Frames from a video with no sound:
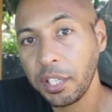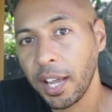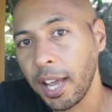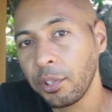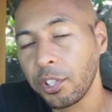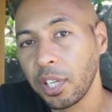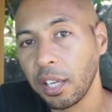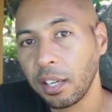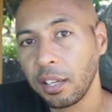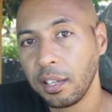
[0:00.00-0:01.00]
towns
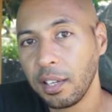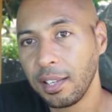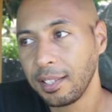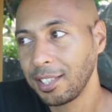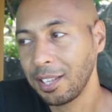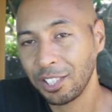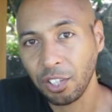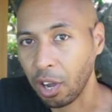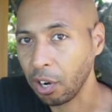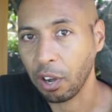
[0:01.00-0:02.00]
here, so there's
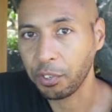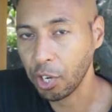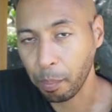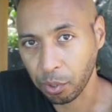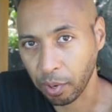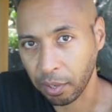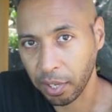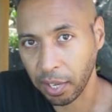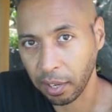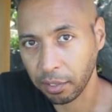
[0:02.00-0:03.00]
not a lot of shops around
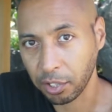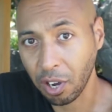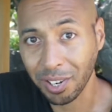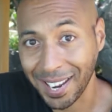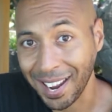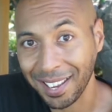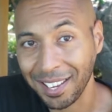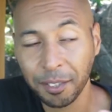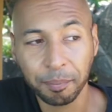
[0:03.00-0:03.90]
here. There's hardly any,